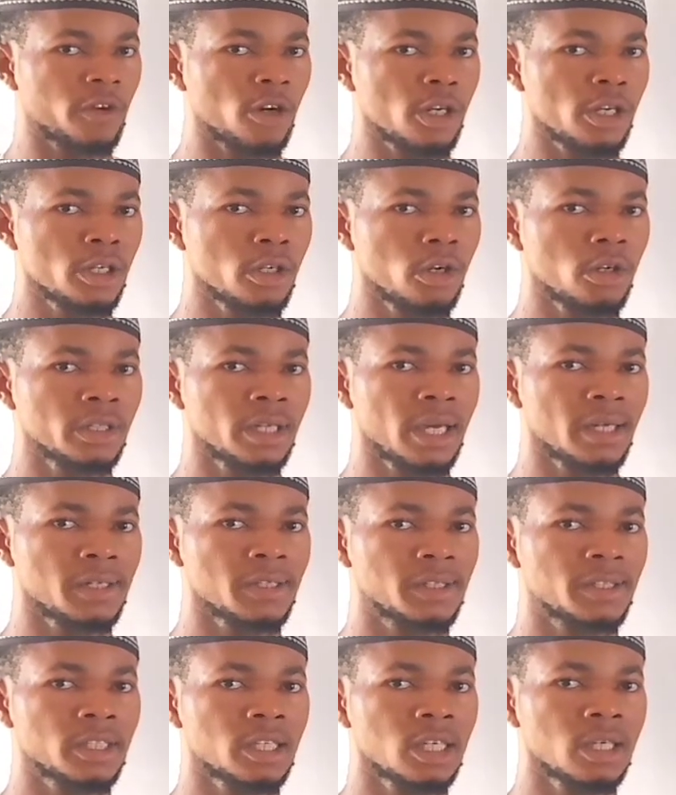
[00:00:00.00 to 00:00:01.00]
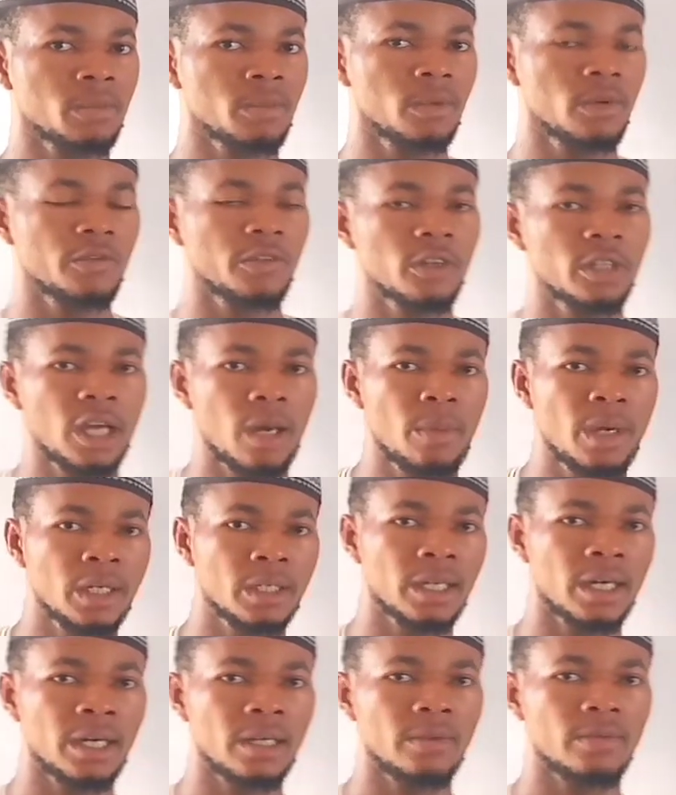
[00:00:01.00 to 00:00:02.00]
falling under the same
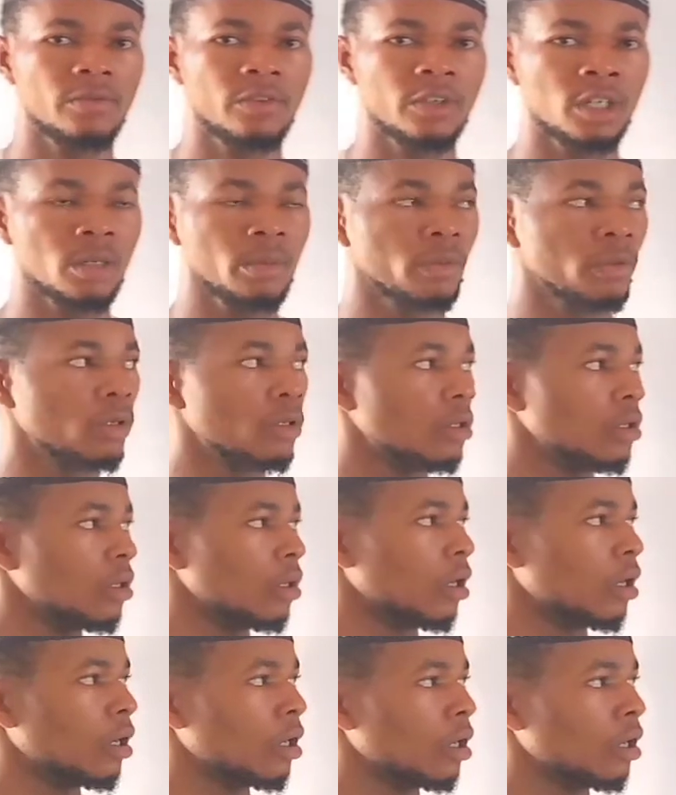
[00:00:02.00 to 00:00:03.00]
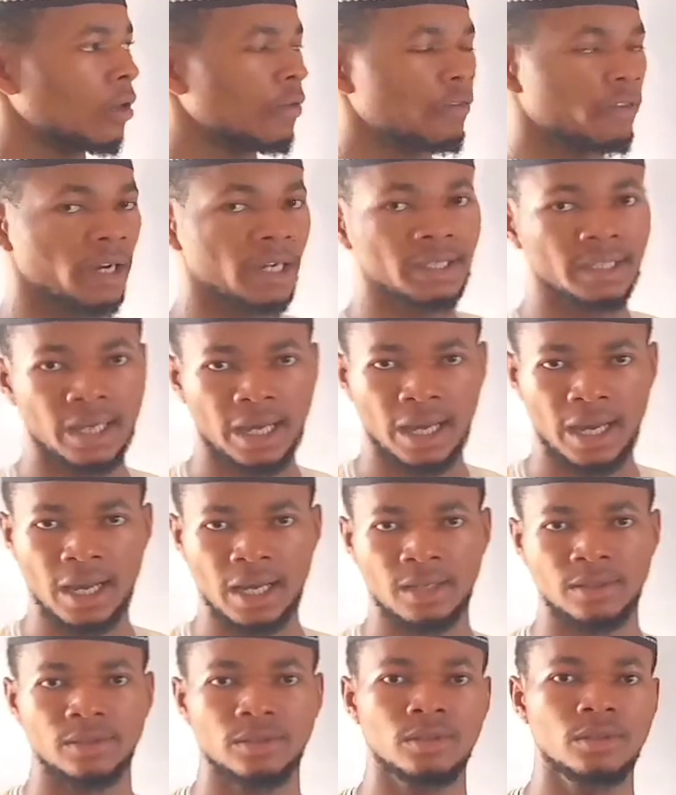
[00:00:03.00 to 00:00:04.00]
fundamental verb
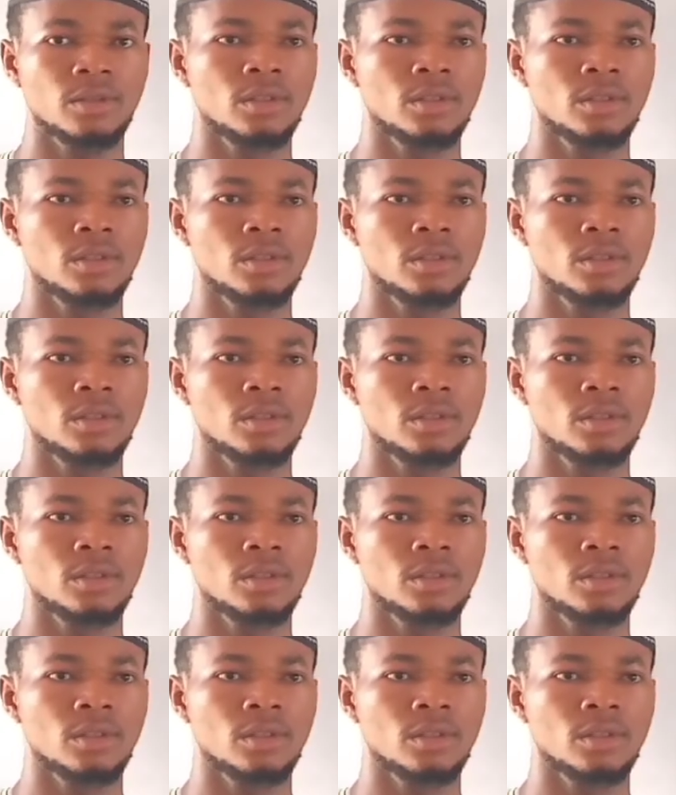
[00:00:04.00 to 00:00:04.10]
fataha.